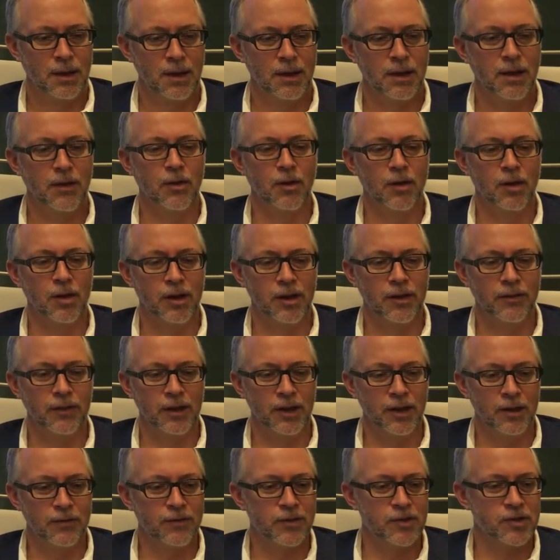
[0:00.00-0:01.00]
Another look at
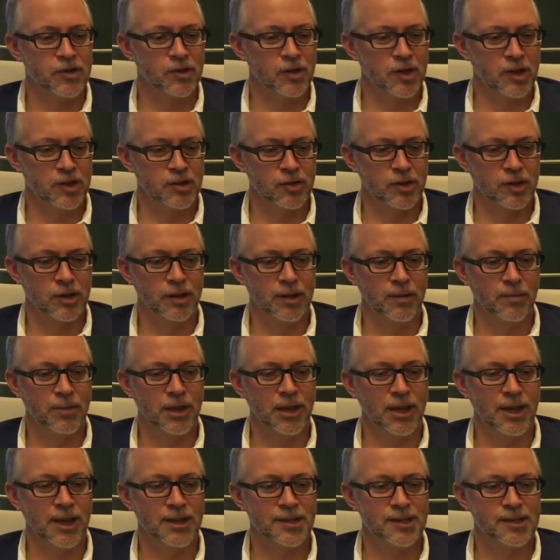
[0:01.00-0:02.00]
the infrastructure in the
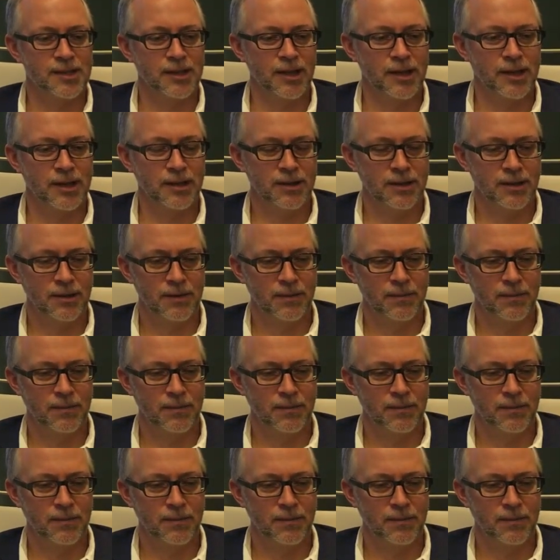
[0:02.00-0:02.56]
plant site.